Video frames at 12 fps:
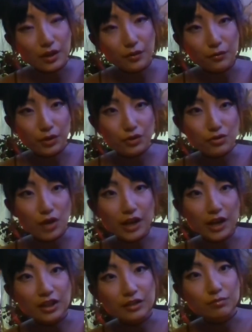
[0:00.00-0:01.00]
if we're trying
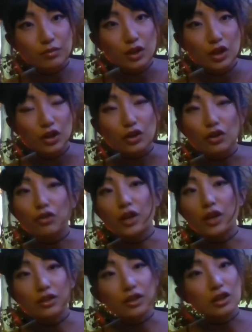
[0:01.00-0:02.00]
to
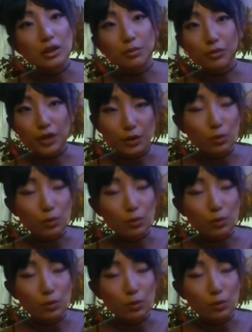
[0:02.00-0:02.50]
create the liberated